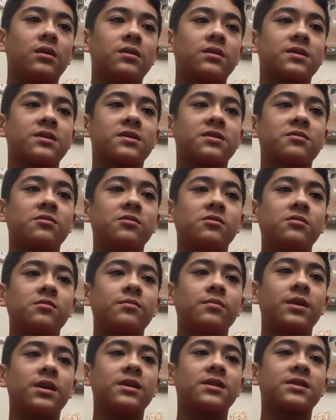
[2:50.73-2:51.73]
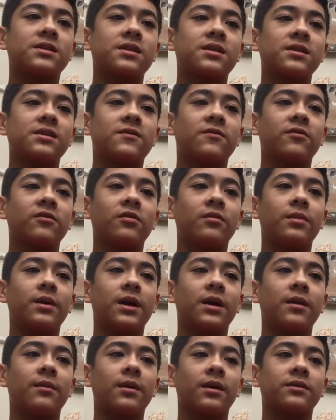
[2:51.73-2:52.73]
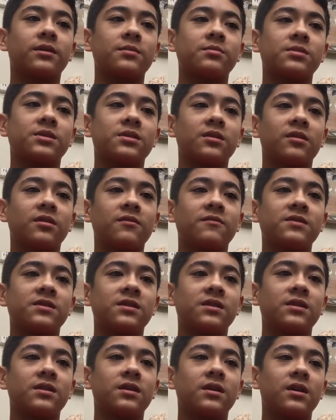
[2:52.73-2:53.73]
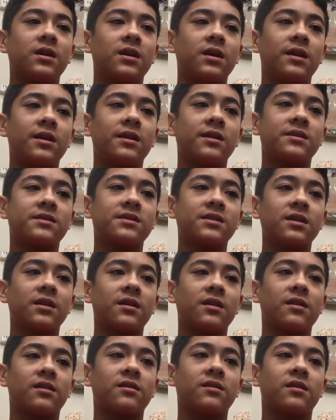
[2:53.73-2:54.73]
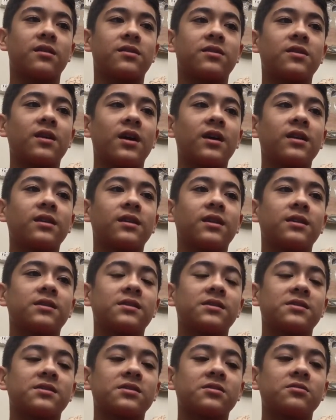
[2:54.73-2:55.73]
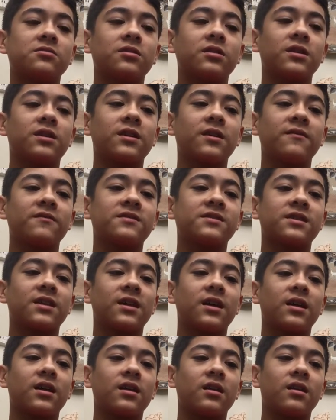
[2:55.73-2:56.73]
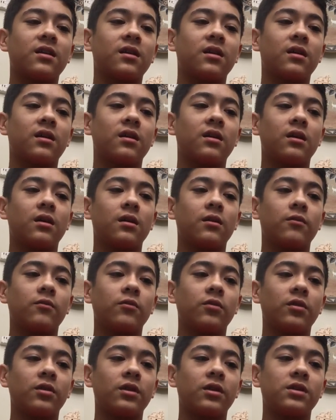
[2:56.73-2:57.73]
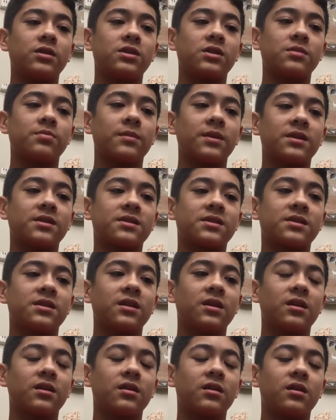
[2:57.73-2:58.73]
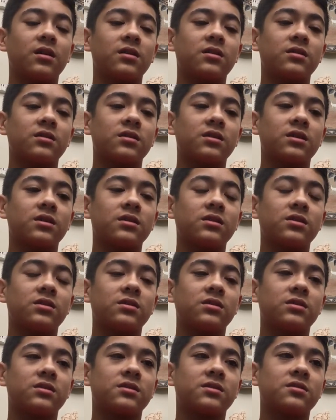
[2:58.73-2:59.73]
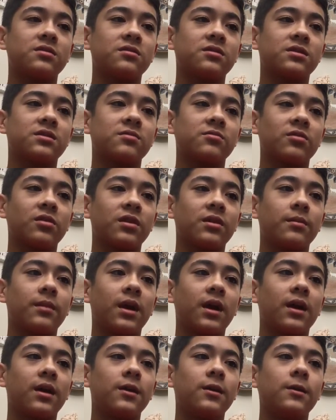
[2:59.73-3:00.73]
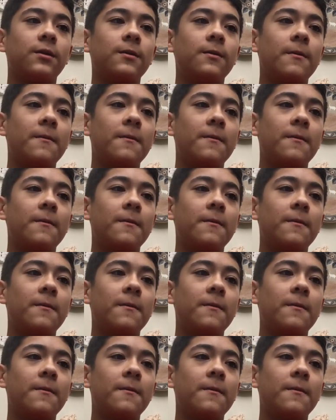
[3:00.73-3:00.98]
School makes kids feel bad about themselves, and it's the thought that the school gives that really just makes the students really mad.